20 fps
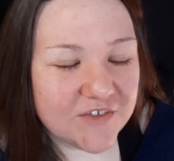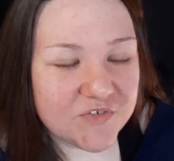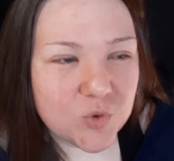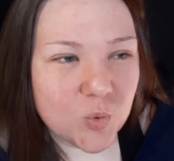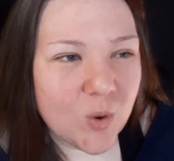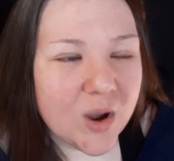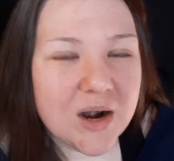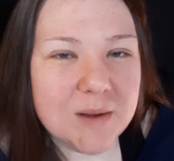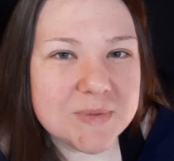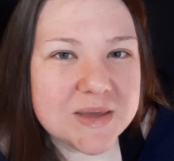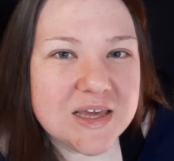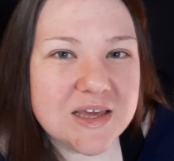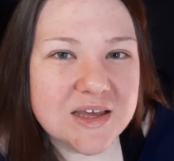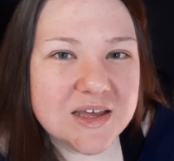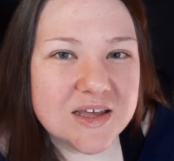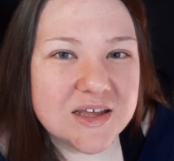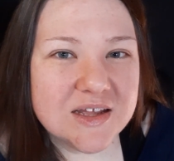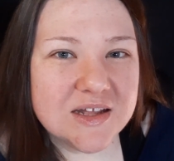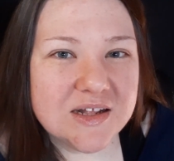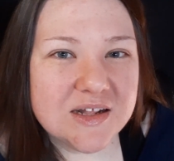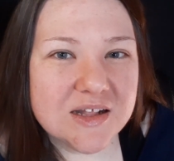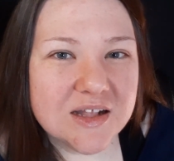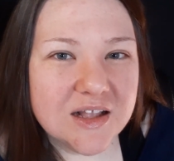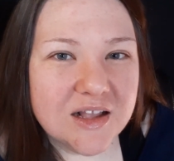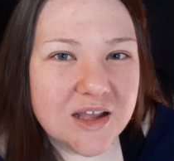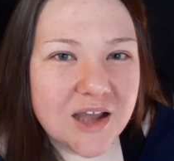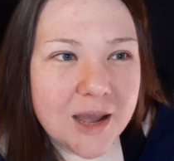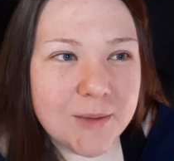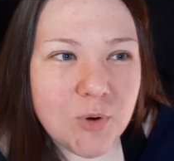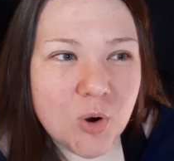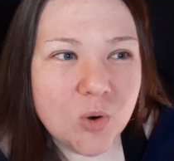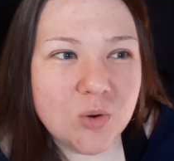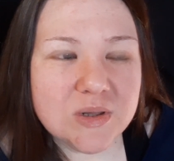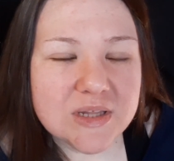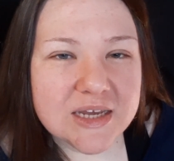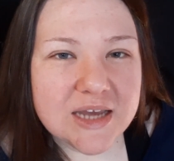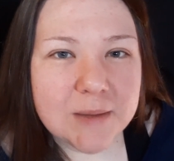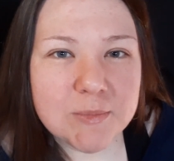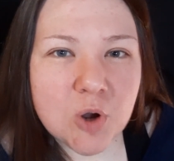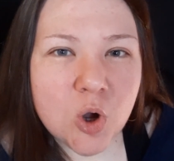if you want to be. I'm
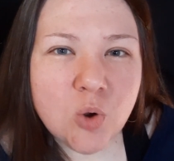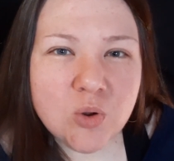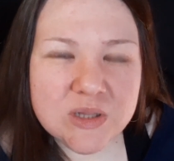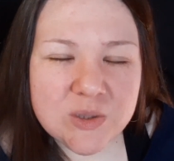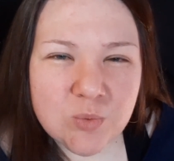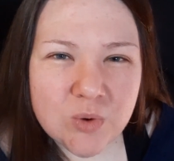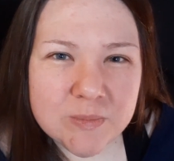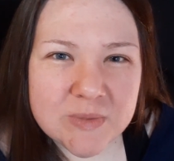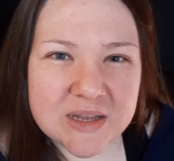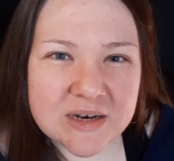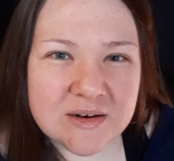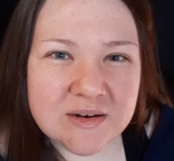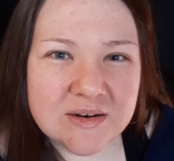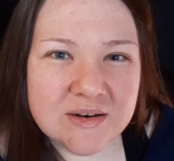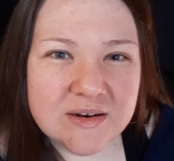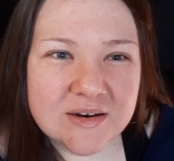holy. I'm a holy woman.